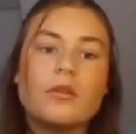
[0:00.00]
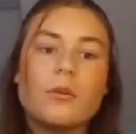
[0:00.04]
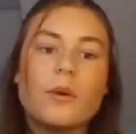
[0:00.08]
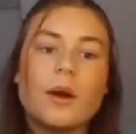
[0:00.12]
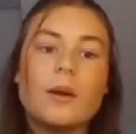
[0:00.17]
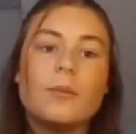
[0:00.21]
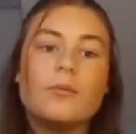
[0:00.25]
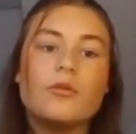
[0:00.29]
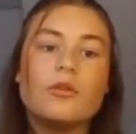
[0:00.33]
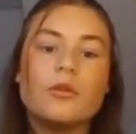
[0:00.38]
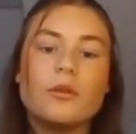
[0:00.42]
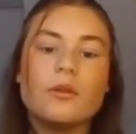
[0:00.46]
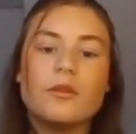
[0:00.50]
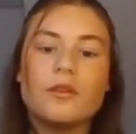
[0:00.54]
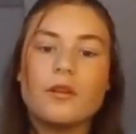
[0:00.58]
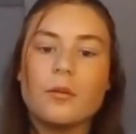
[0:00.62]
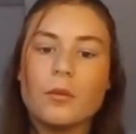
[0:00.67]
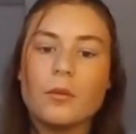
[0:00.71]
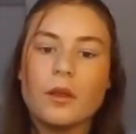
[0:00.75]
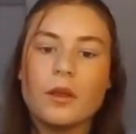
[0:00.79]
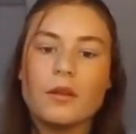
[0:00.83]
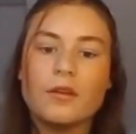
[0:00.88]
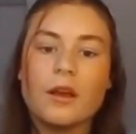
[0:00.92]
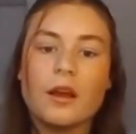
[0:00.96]
So I'm doing
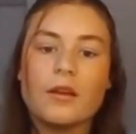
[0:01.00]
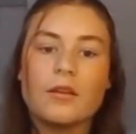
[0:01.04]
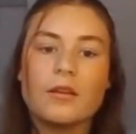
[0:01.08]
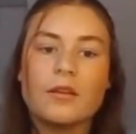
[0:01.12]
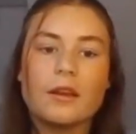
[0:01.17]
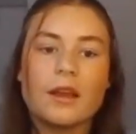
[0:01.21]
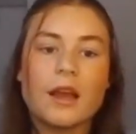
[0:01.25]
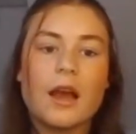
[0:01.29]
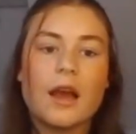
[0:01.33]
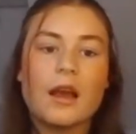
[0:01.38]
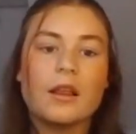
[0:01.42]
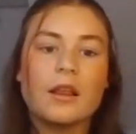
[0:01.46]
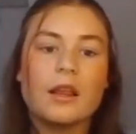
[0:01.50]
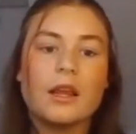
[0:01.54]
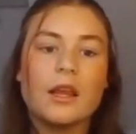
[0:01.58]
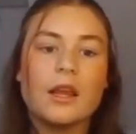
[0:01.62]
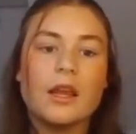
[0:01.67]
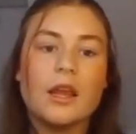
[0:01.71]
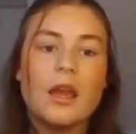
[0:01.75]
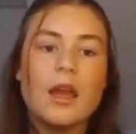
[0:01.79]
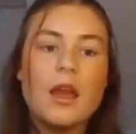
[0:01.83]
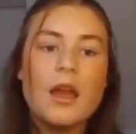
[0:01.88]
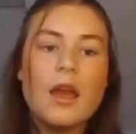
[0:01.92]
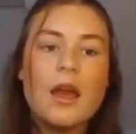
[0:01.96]
similar tasks to
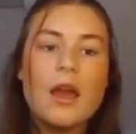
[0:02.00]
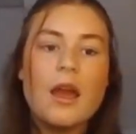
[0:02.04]
Callie,